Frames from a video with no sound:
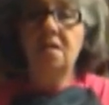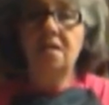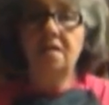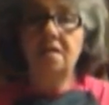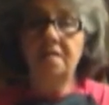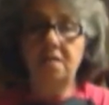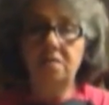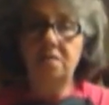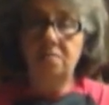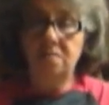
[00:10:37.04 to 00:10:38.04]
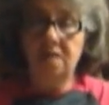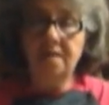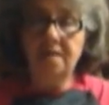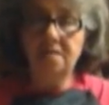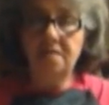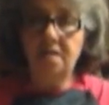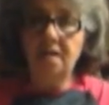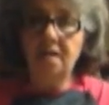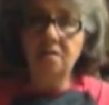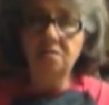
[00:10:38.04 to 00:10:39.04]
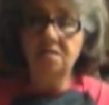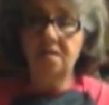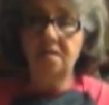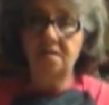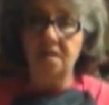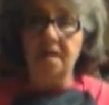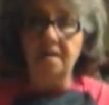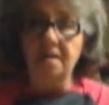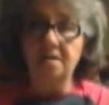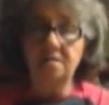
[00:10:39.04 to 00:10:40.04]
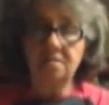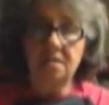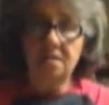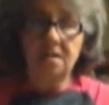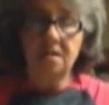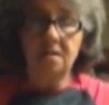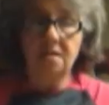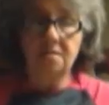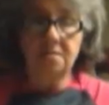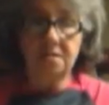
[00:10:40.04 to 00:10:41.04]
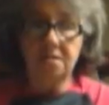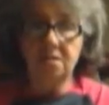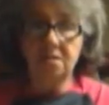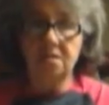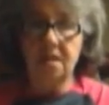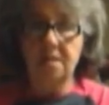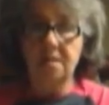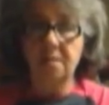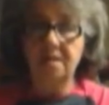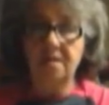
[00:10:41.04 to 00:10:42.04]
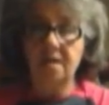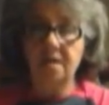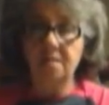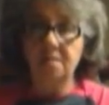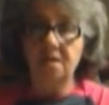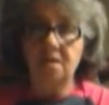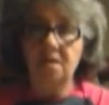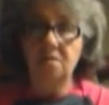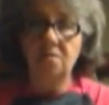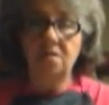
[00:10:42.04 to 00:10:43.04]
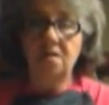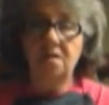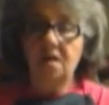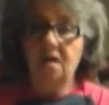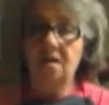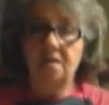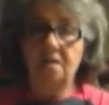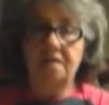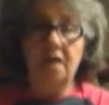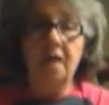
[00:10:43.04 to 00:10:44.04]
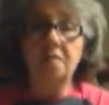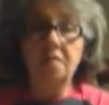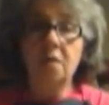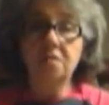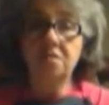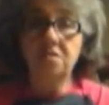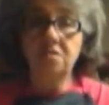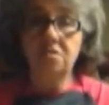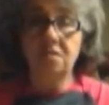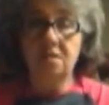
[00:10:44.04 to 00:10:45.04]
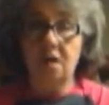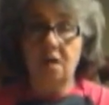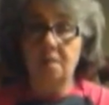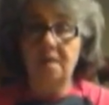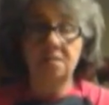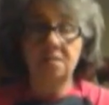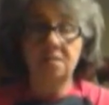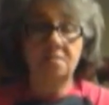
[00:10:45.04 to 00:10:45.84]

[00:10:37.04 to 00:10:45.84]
if you like the videos, then click the little like button down below. If you have questions, you can comment.